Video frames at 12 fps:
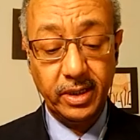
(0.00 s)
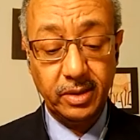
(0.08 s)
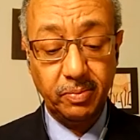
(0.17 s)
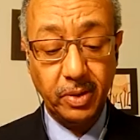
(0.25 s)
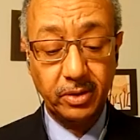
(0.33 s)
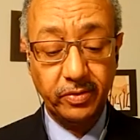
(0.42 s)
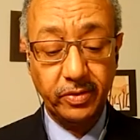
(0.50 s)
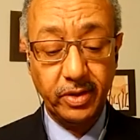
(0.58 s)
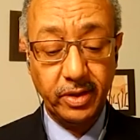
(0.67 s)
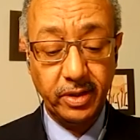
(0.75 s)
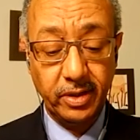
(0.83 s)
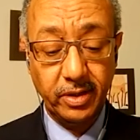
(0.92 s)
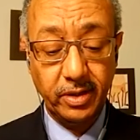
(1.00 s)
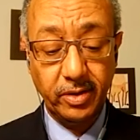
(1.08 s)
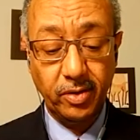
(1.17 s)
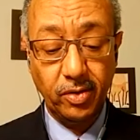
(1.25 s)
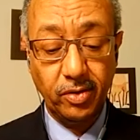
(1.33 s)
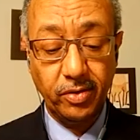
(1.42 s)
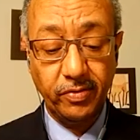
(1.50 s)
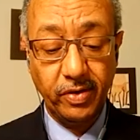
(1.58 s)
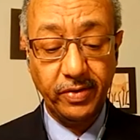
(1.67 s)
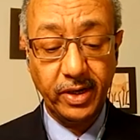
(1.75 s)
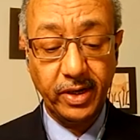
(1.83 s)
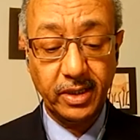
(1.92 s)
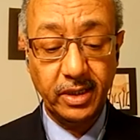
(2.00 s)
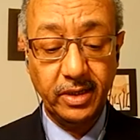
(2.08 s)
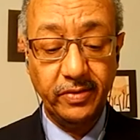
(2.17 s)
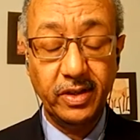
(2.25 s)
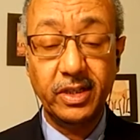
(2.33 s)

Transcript: is part of the Horn of Africa TV